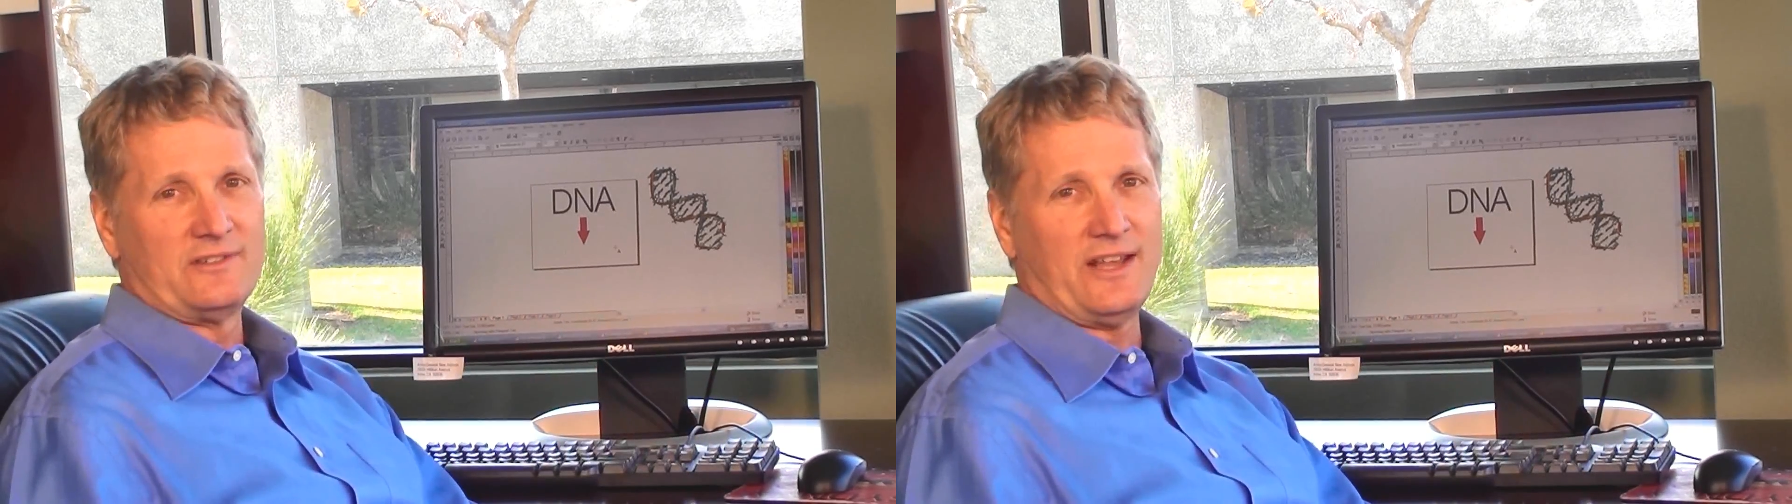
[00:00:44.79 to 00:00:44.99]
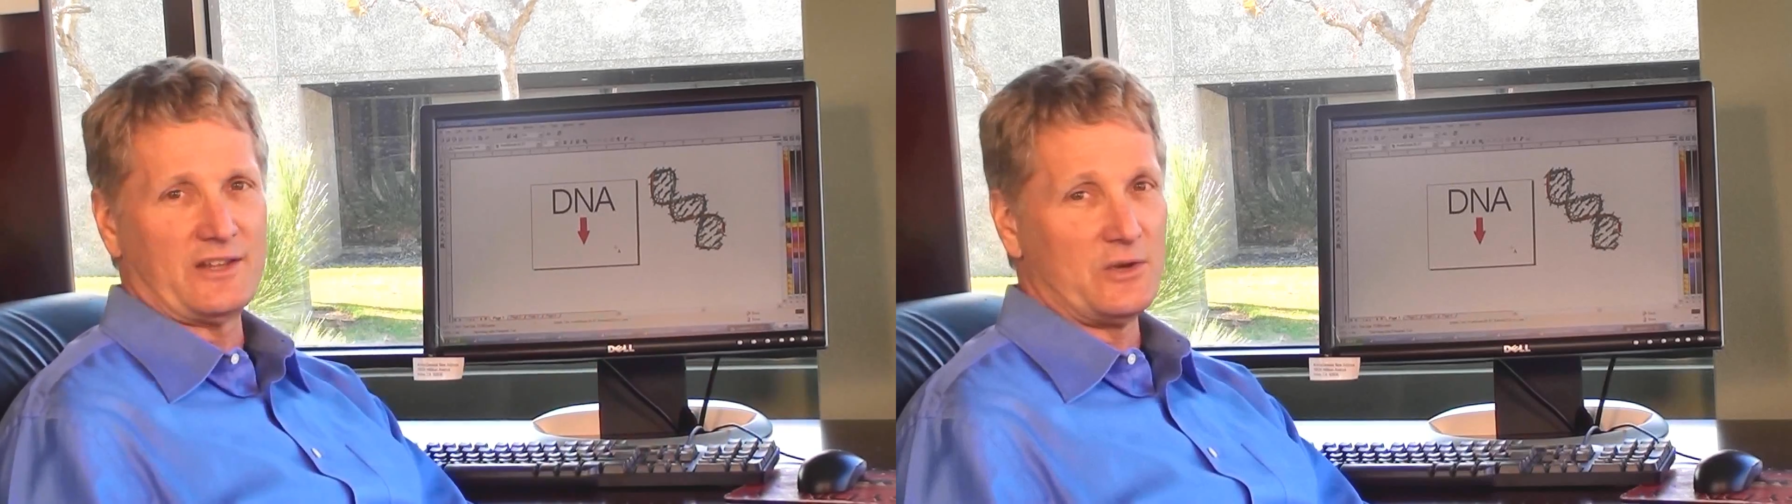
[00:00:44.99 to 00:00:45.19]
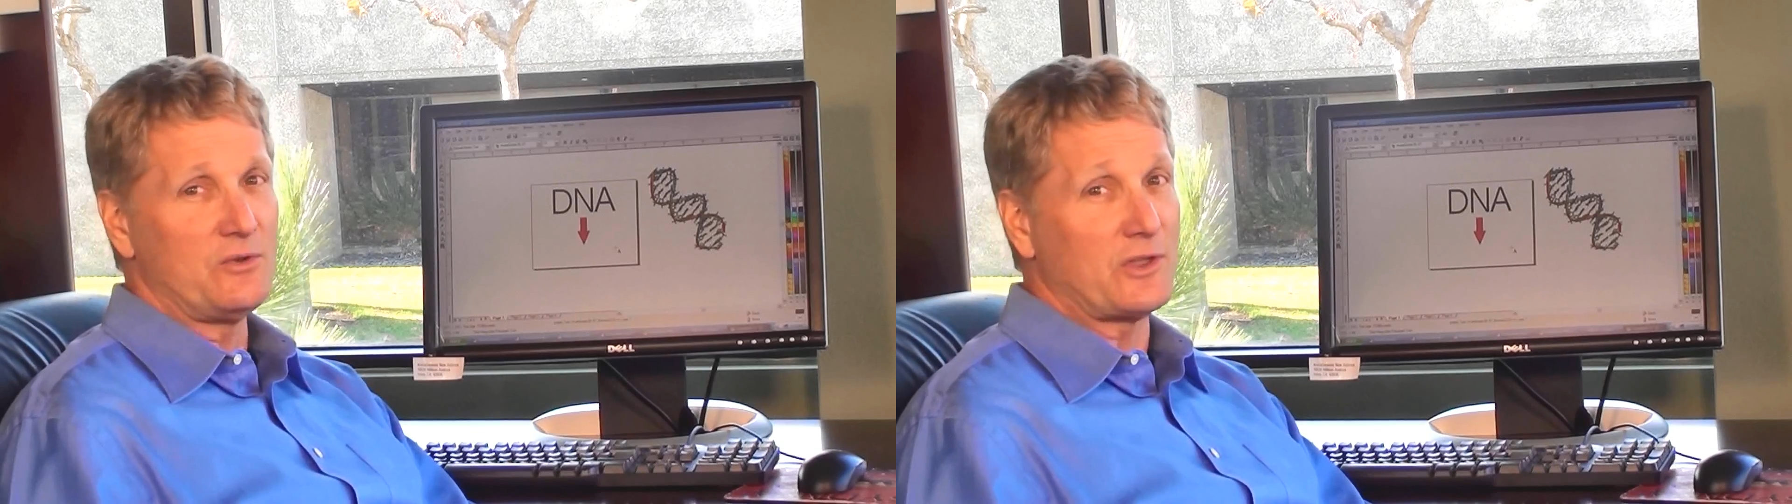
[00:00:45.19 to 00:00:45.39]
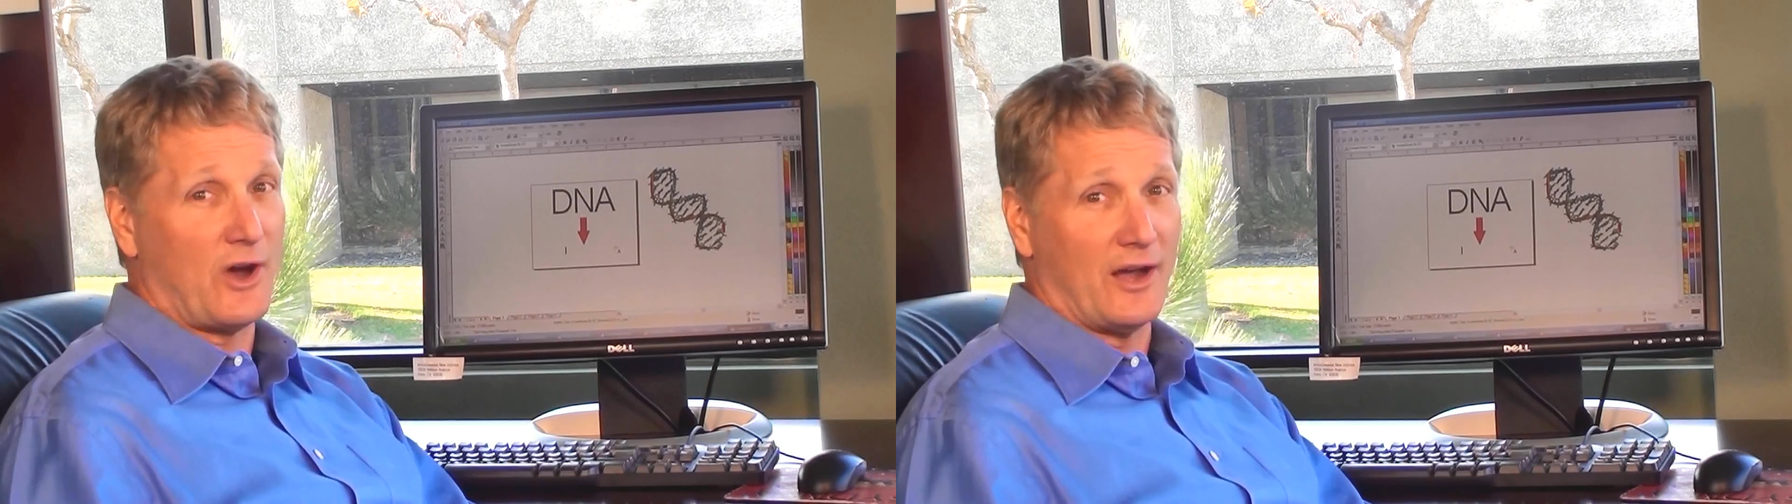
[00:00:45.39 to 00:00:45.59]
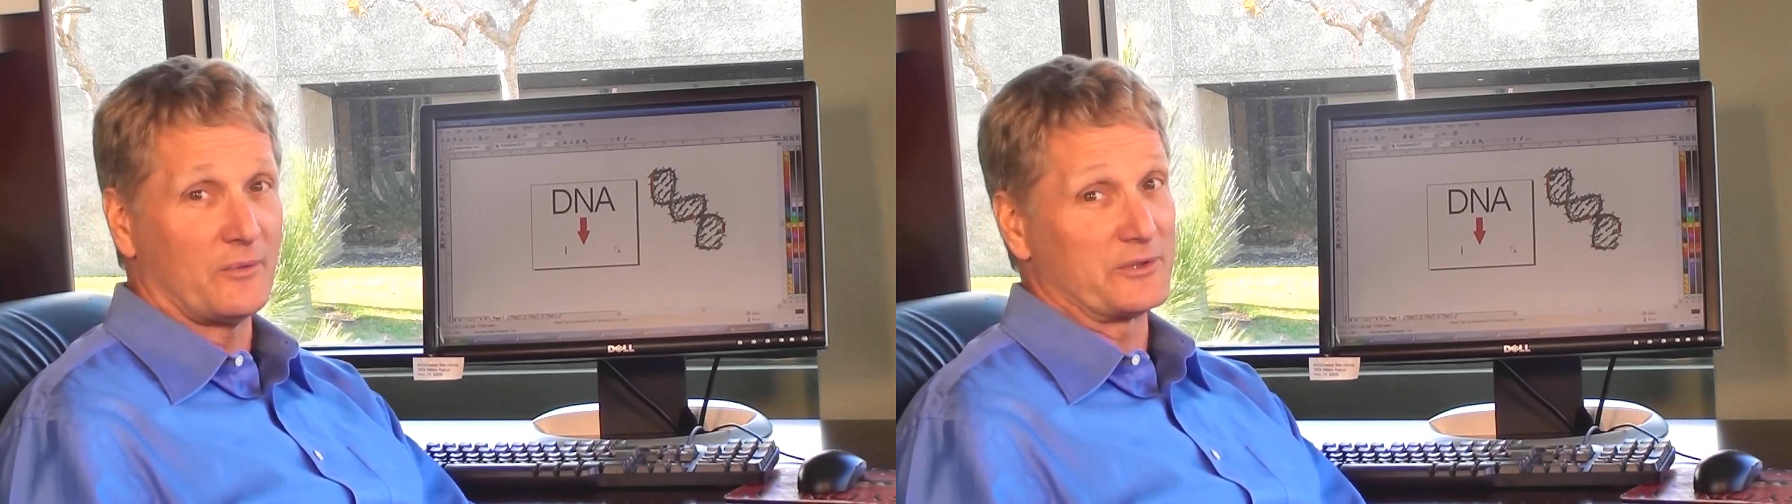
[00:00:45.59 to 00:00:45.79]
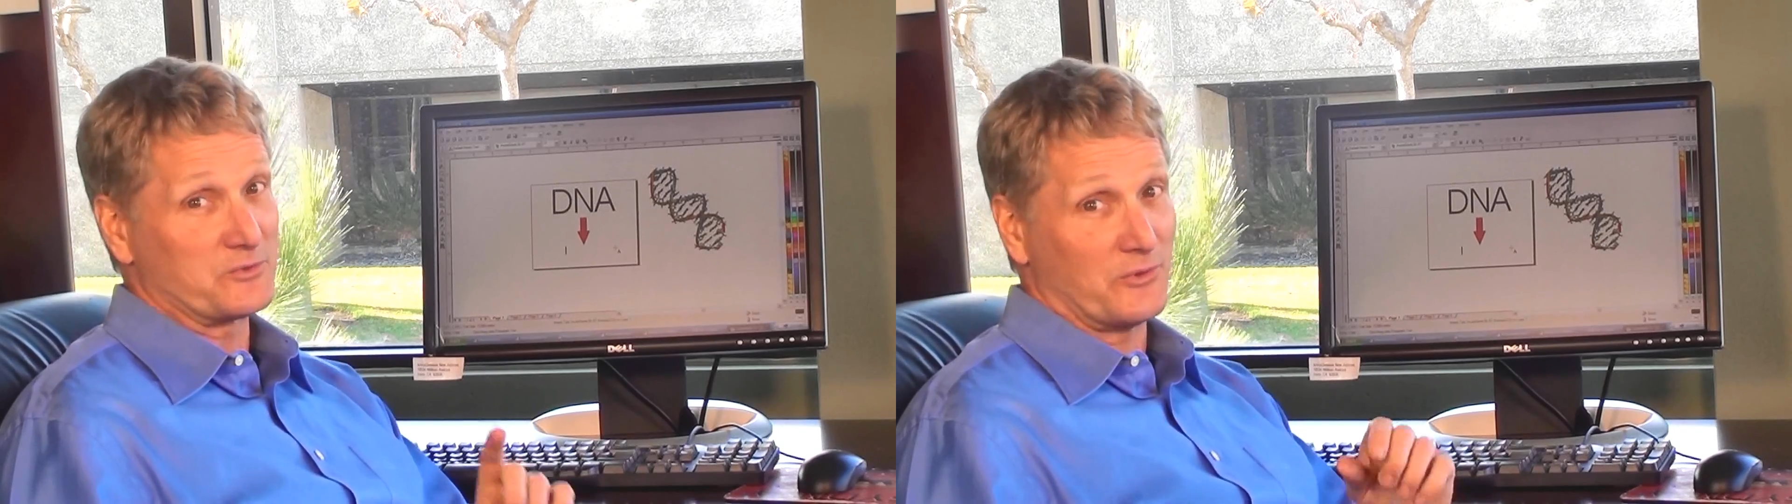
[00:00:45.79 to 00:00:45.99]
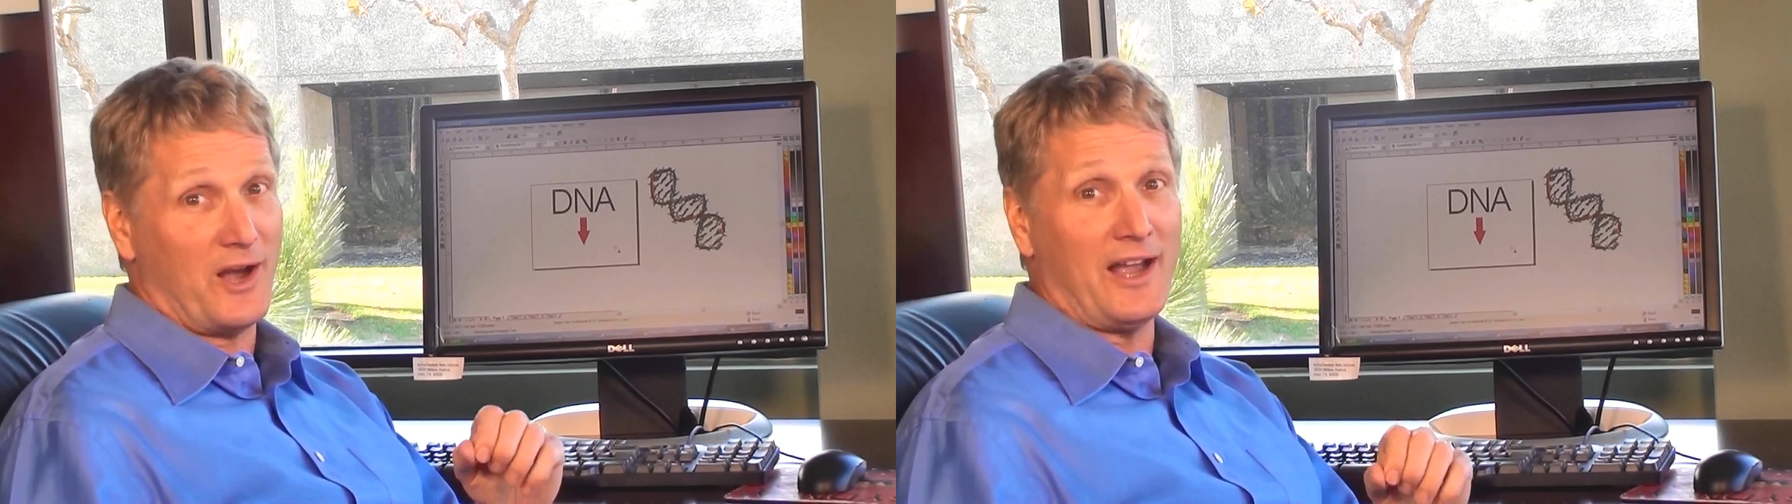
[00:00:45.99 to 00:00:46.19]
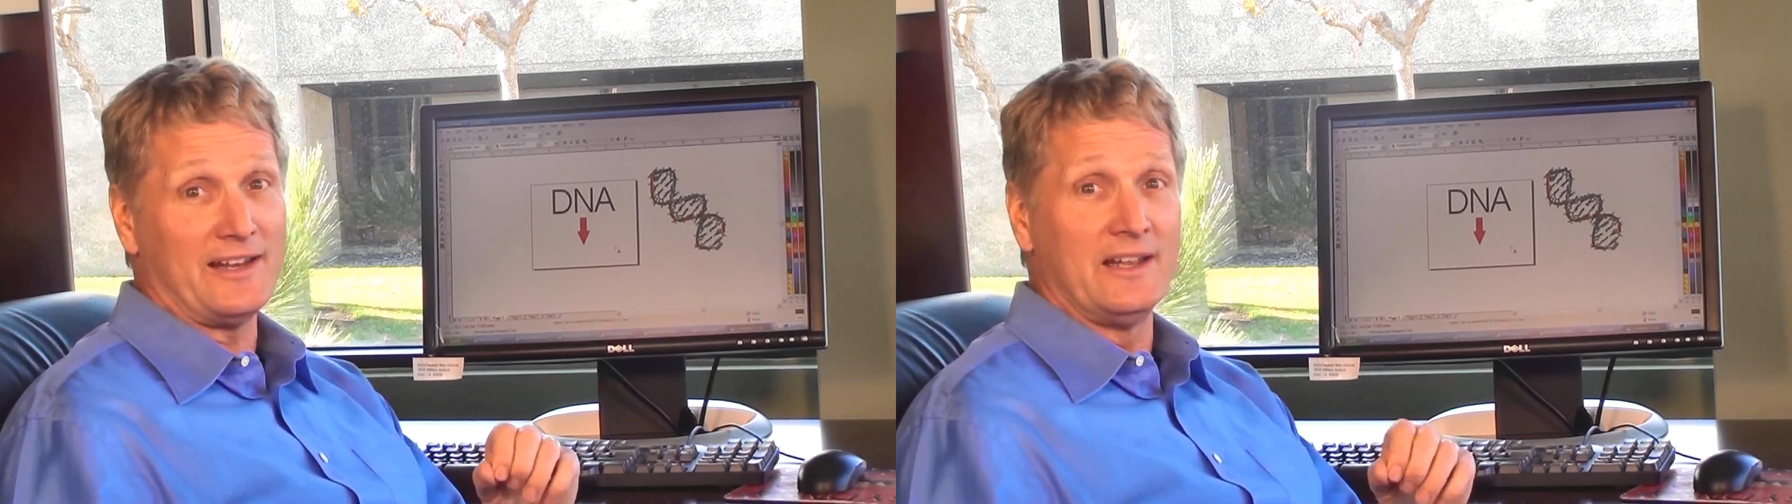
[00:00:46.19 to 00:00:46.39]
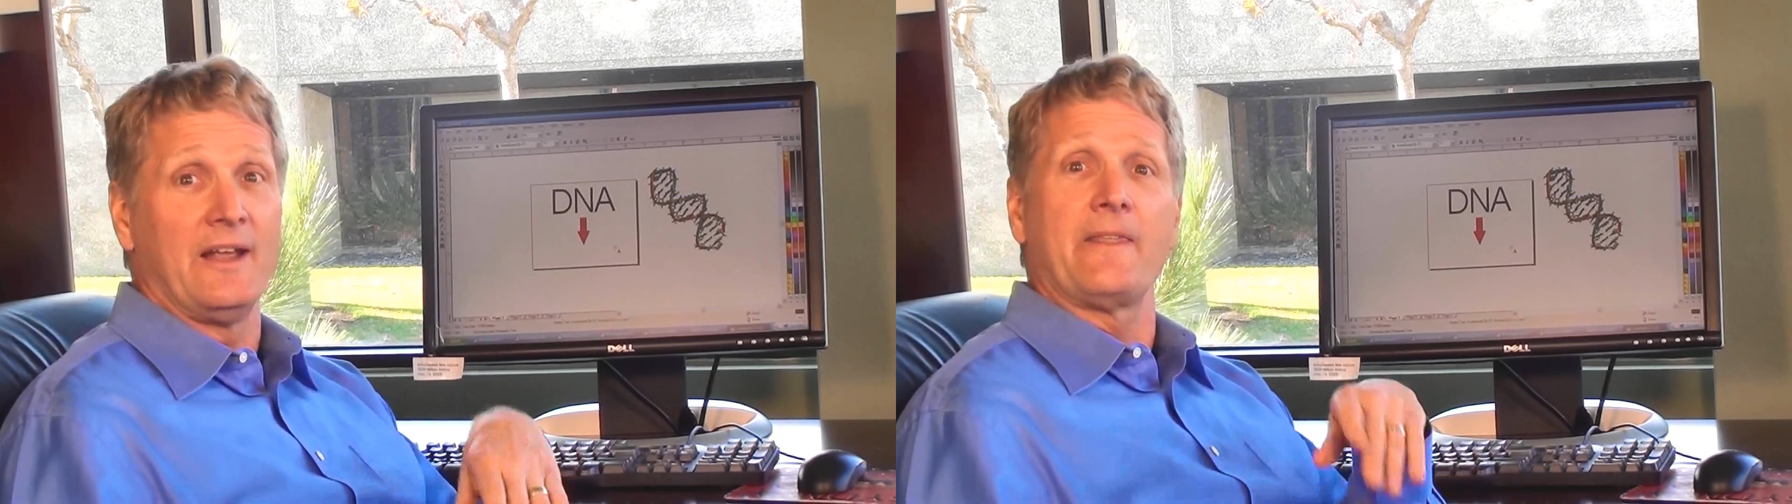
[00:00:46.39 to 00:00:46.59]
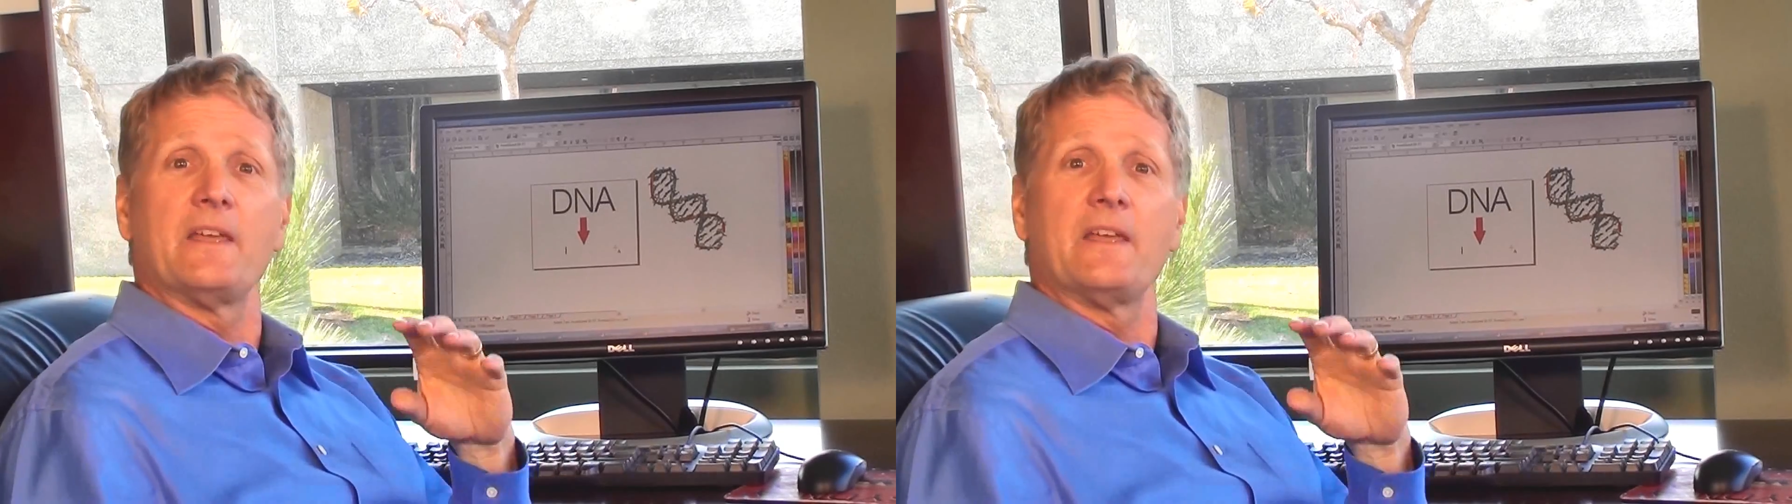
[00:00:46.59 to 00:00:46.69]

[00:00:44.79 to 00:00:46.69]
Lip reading: that you thought was right